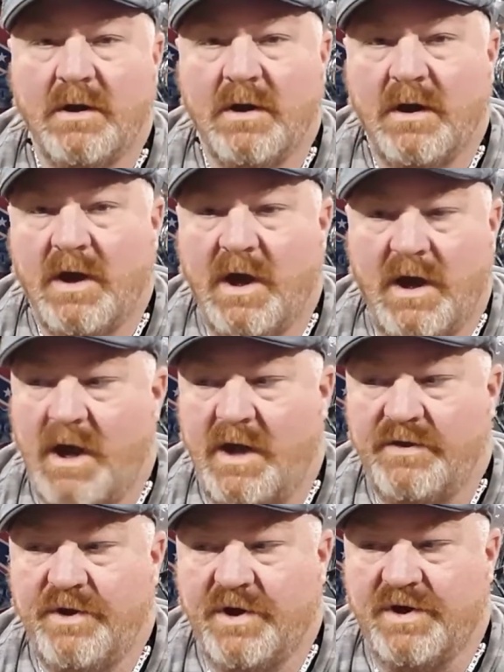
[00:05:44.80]

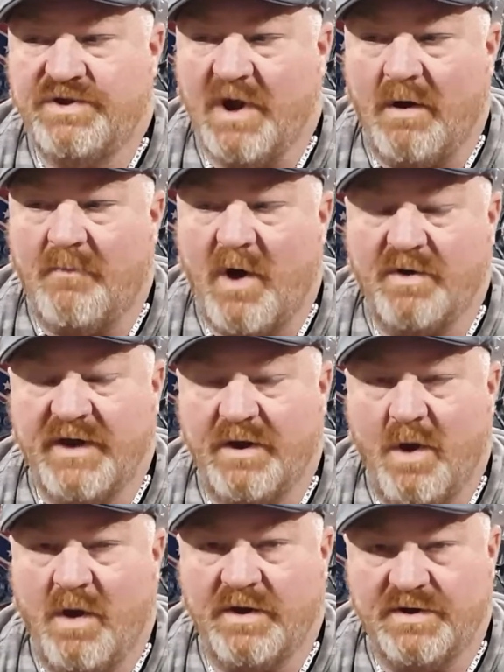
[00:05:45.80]
And you could tell them all day
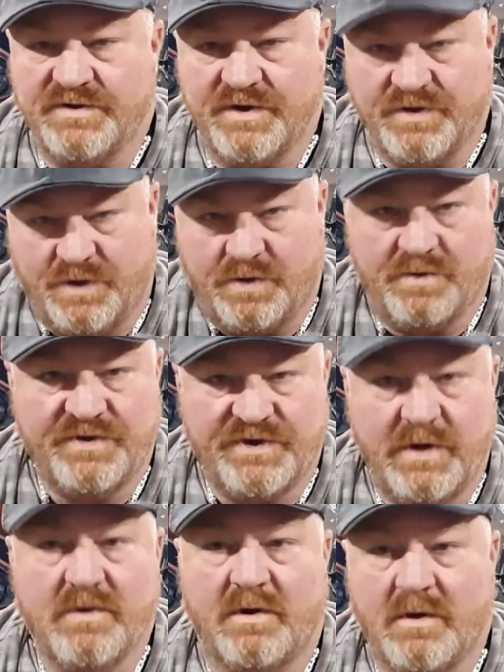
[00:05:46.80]
long, there's this little
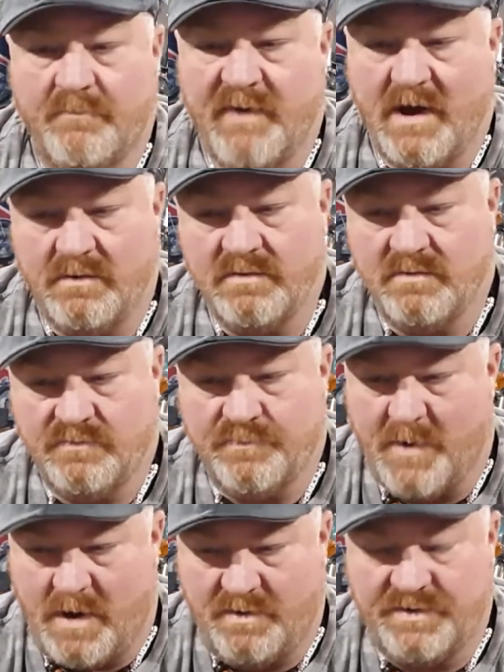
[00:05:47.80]
secret about
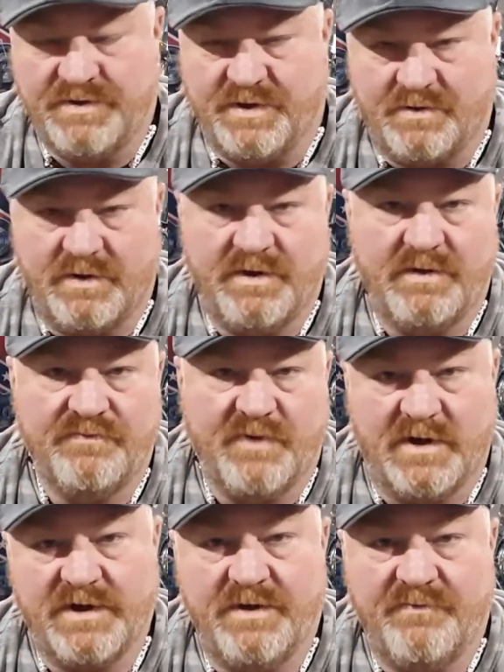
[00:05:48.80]
volunteering at
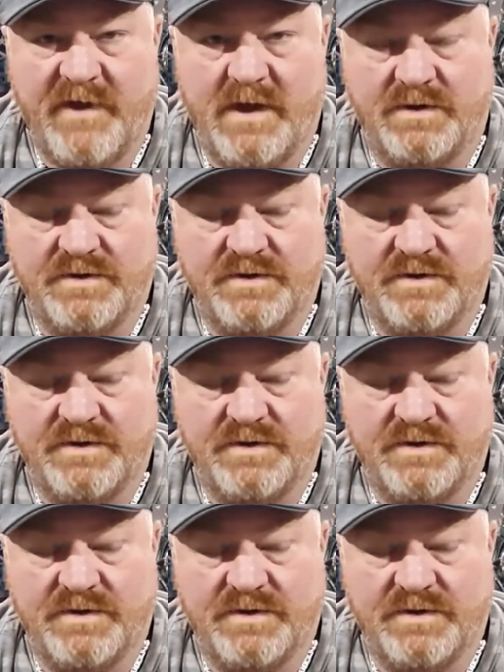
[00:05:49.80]
fucking events.